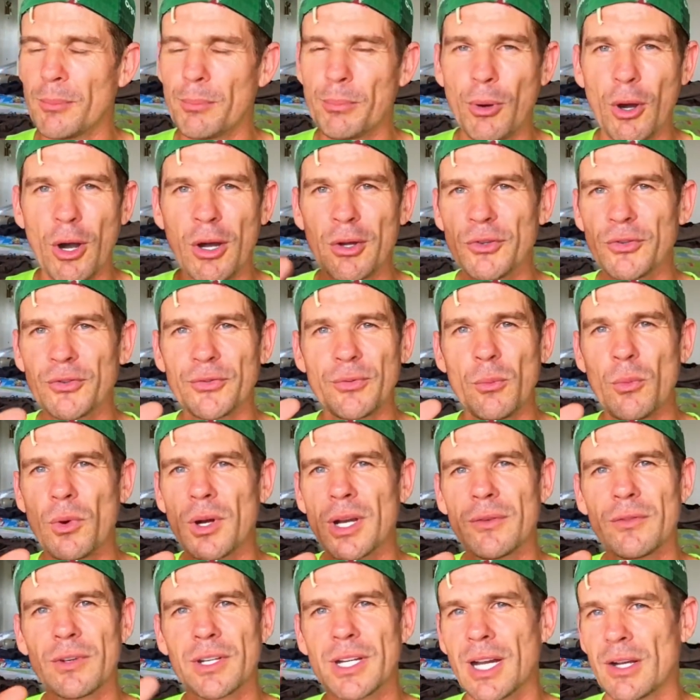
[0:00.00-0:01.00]
bots from
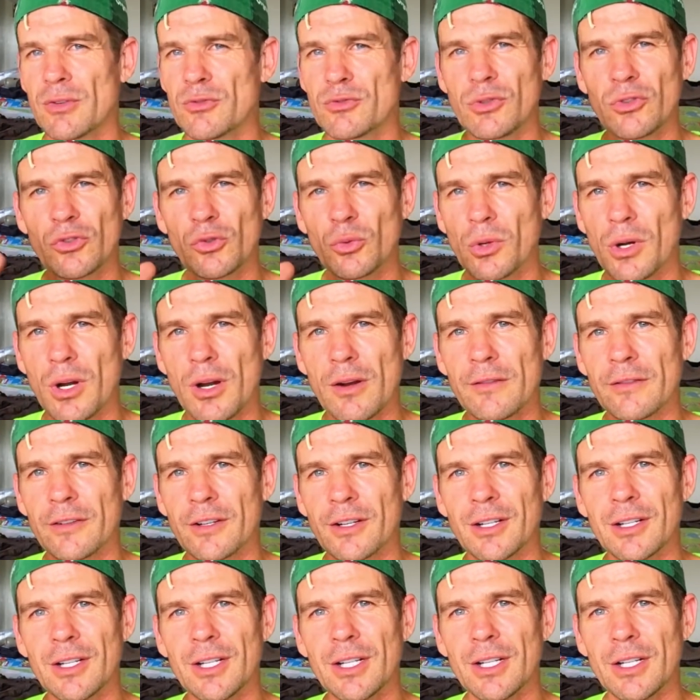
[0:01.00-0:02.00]
whatever countries
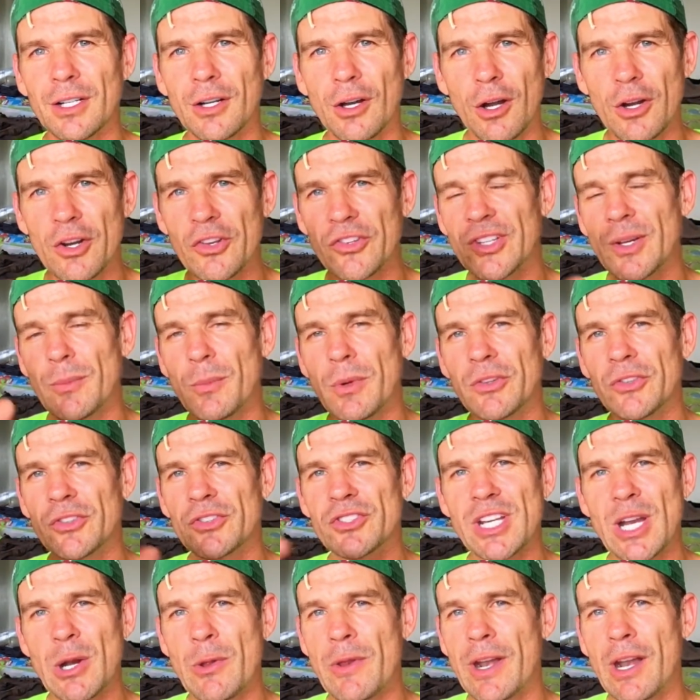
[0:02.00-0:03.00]
wherever on someone's
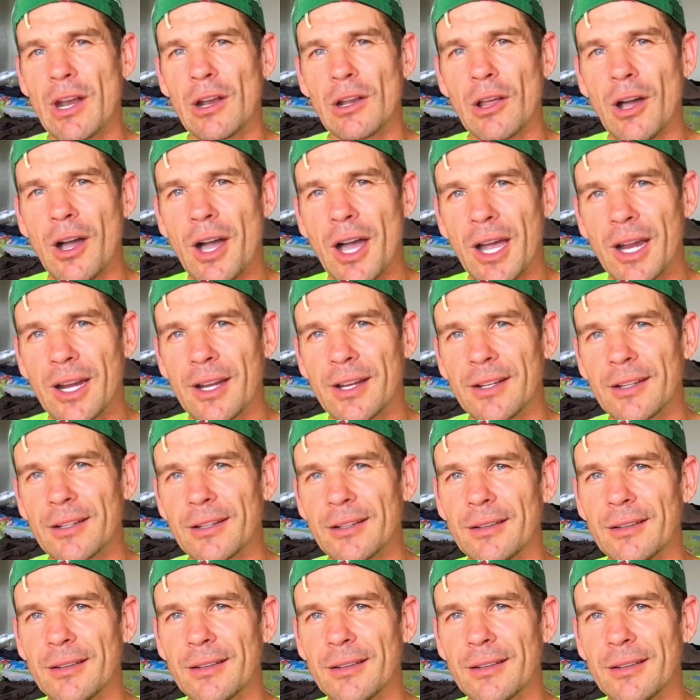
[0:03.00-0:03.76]
channel they don't like,